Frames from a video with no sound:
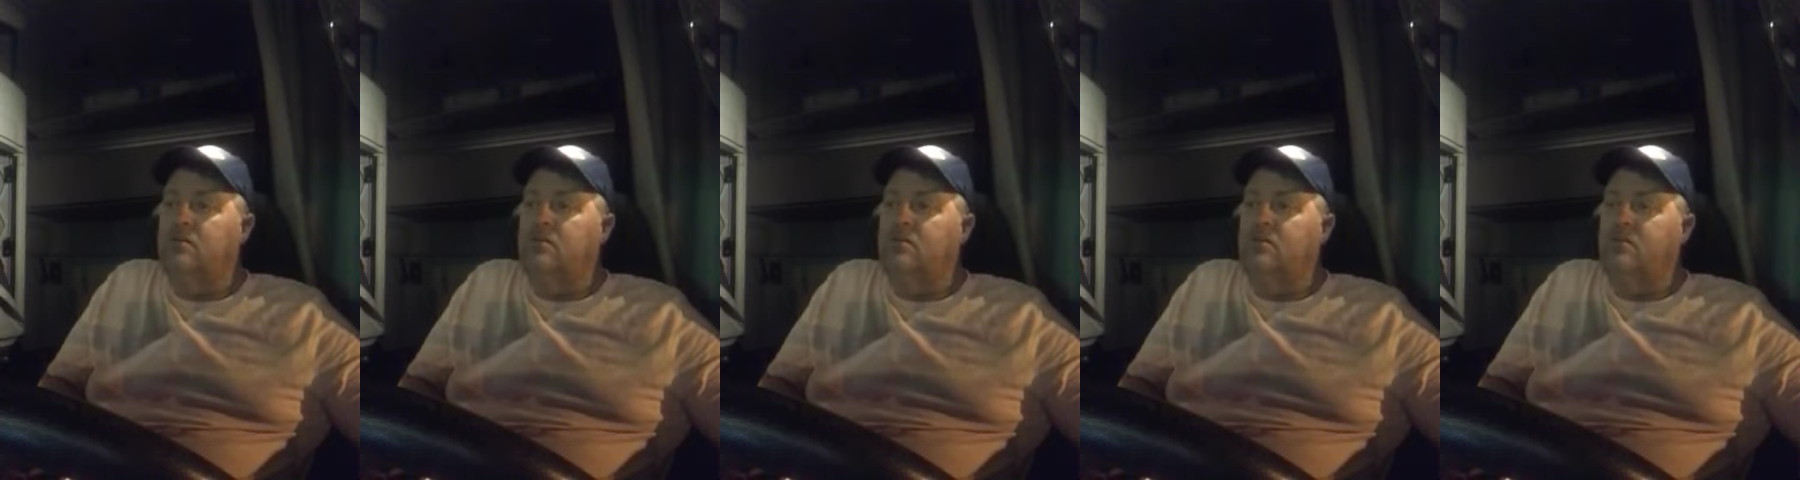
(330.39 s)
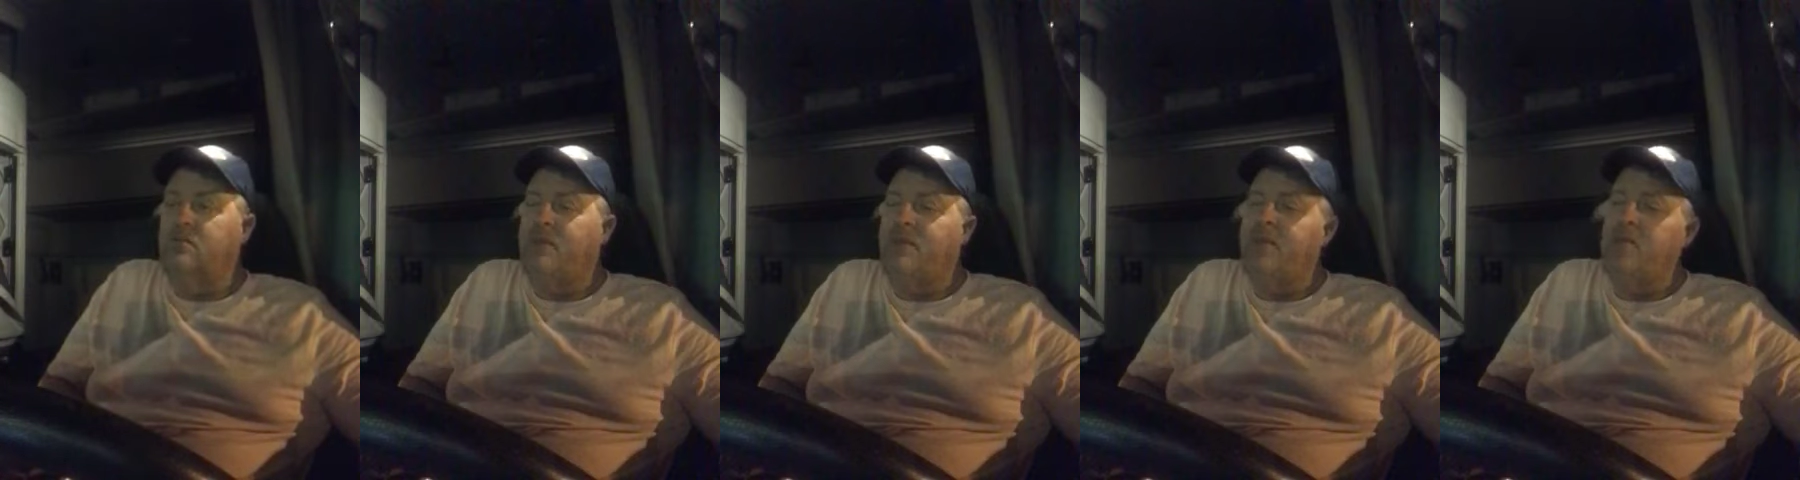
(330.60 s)

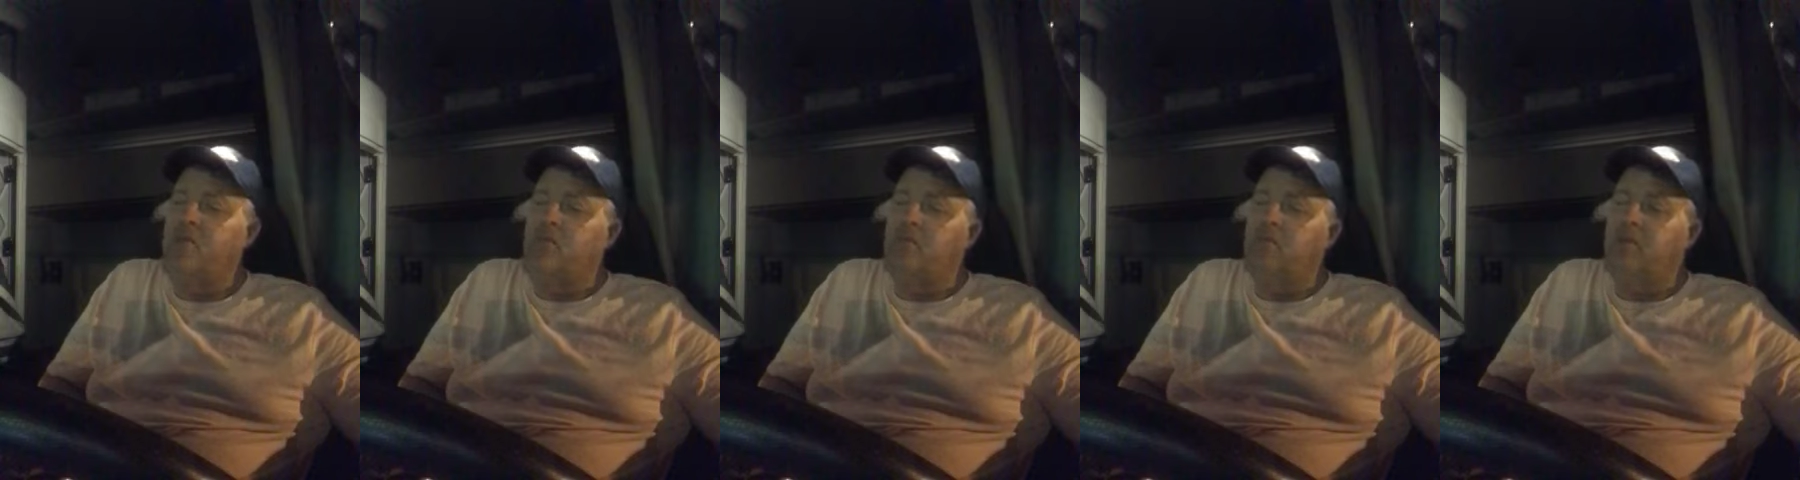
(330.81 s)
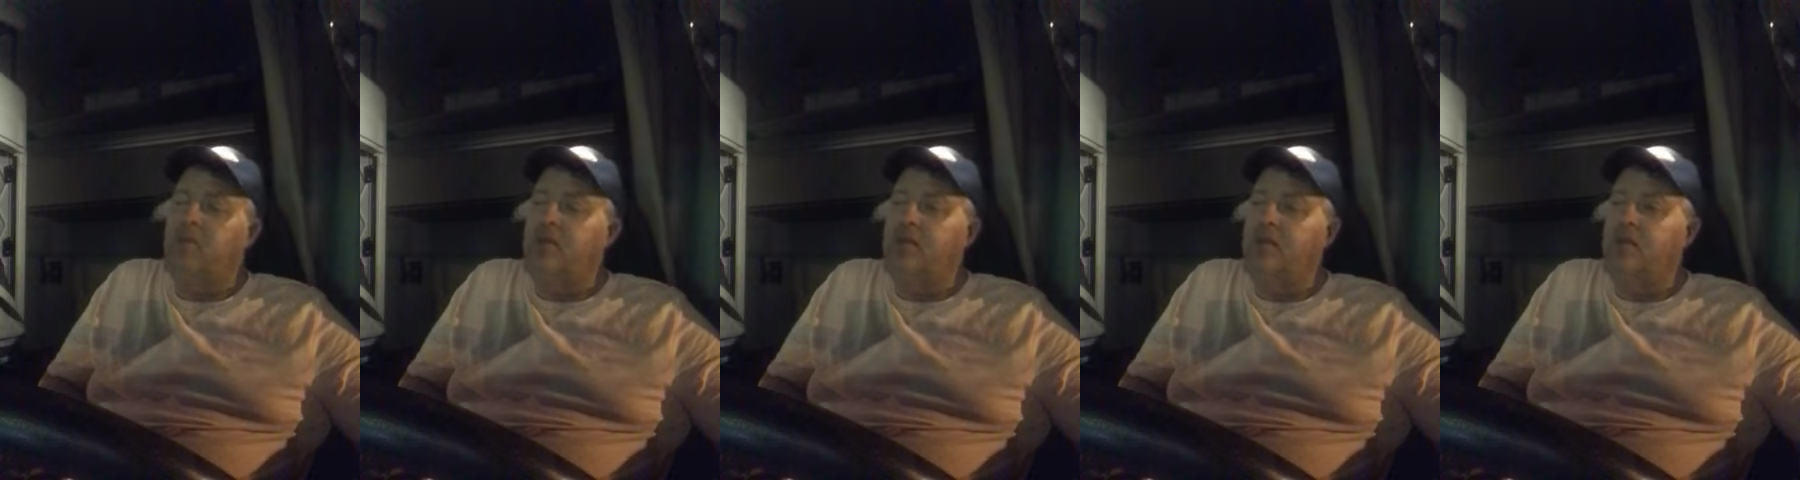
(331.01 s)
It paid
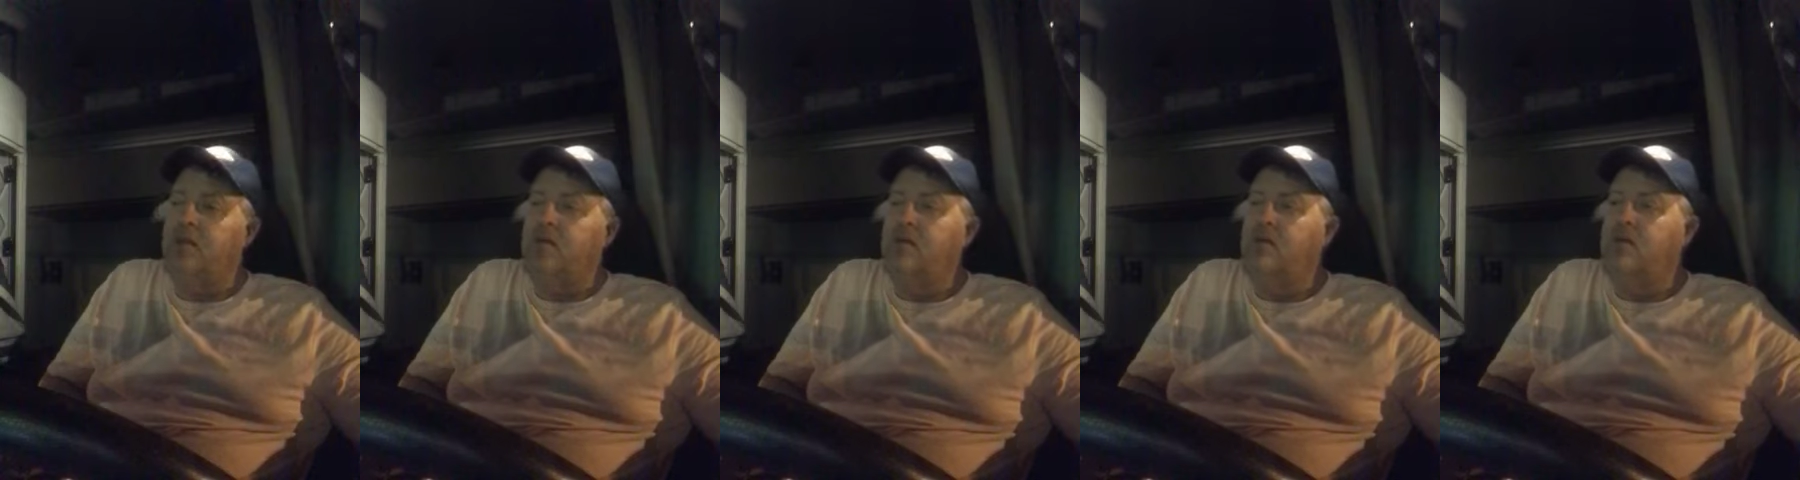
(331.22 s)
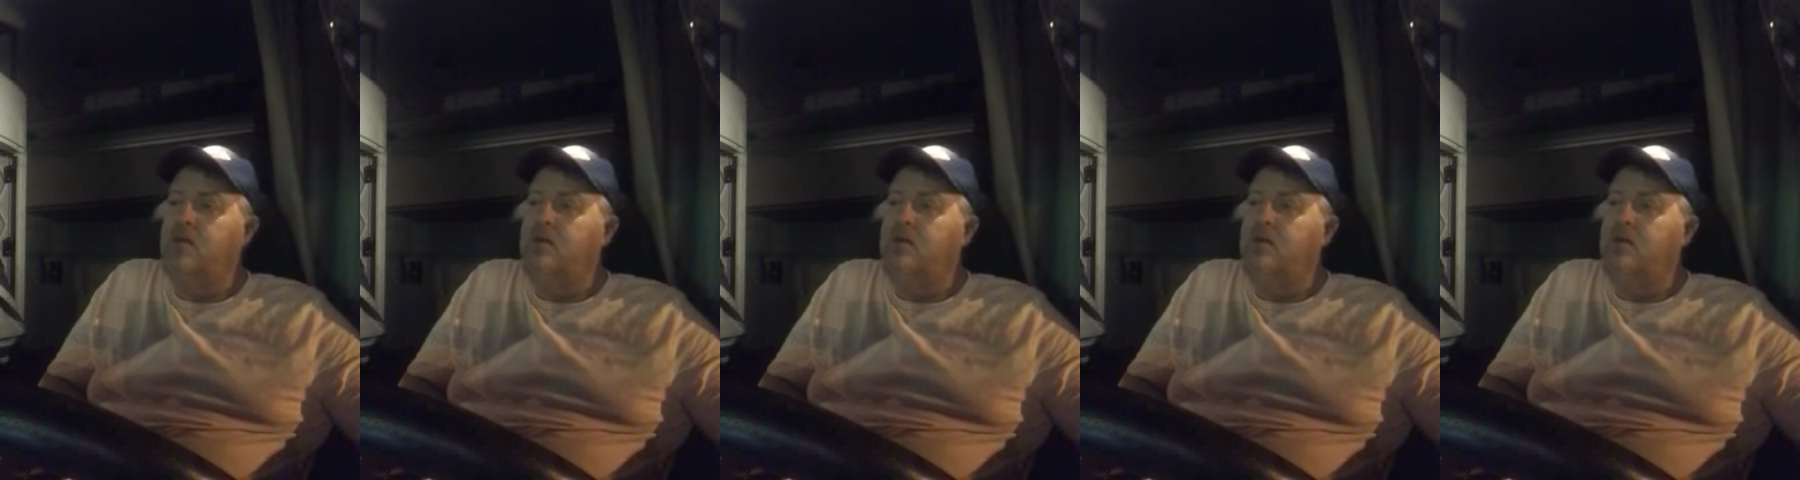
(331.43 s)
okay.